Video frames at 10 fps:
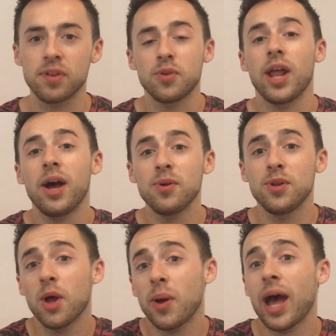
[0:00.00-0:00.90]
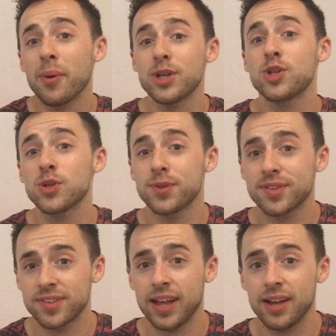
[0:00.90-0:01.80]
So now you know how it should
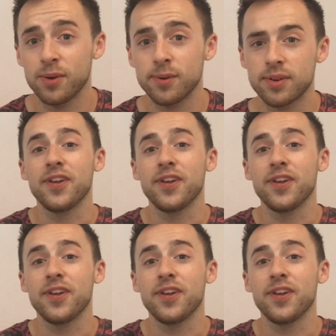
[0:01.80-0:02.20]
sound.